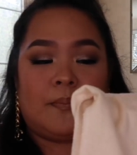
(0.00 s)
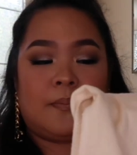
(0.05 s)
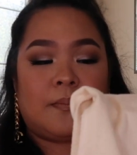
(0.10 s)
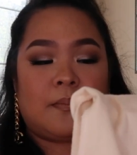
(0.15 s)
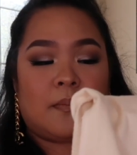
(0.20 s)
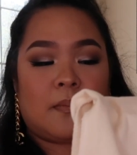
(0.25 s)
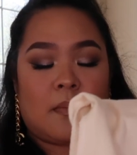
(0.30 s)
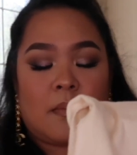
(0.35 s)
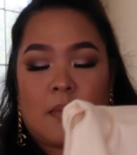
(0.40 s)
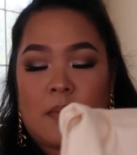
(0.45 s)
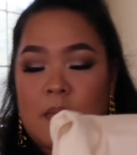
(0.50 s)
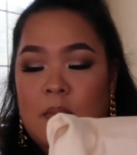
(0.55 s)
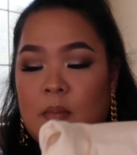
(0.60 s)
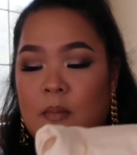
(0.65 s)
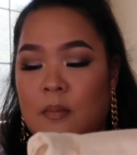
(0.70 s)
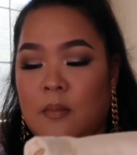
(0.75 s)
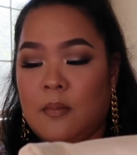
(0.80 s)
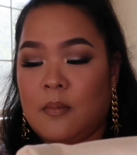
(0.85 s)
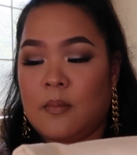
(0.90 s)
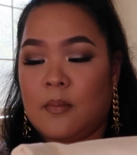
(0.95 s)

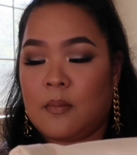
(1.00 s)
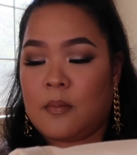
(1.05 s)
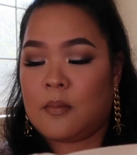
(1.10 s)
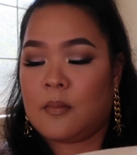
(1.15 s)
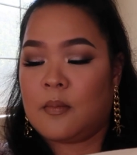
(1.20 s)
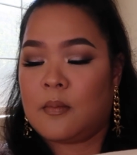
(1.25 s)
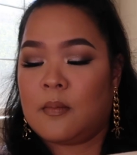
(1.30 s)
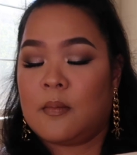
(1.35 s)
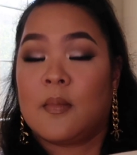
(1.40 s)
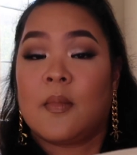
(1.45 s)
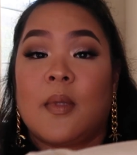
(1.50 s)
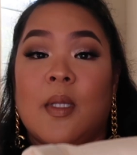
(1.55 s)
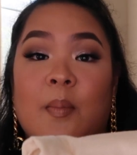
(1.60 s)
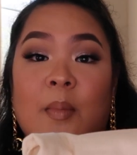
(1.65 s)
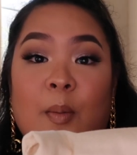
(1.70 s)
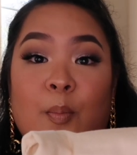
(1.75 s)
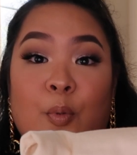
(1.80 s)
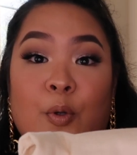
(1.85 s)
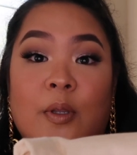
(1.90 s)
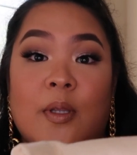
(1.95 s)
Let
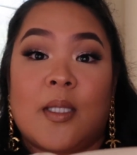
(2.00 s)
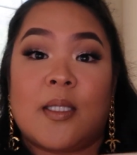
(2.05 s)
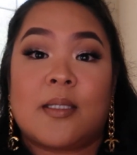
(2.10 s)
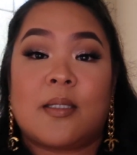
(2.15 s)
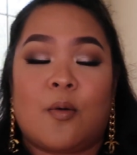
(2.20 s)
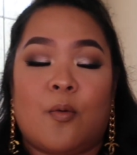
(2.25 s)
me put this